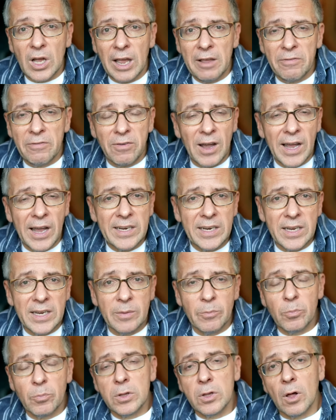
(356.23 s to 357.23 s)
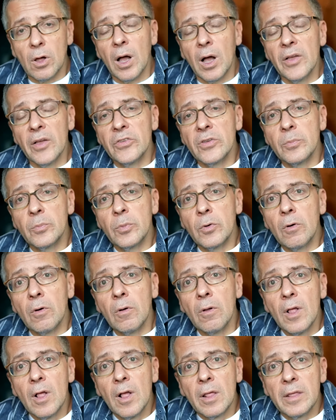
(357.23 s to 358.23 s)
I find it
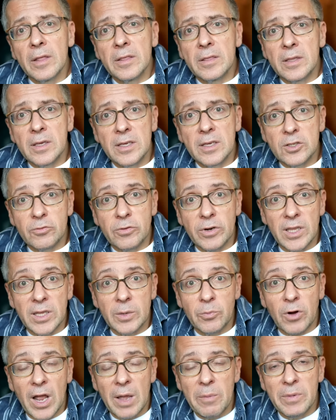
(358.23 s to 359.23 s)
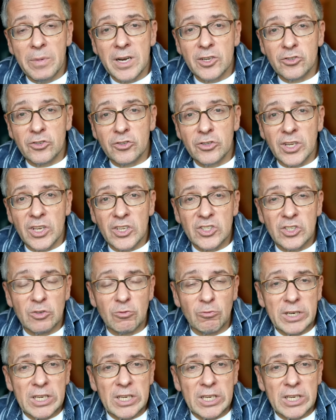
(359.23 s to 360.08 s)
implausible that the Israeli prime minister doesn't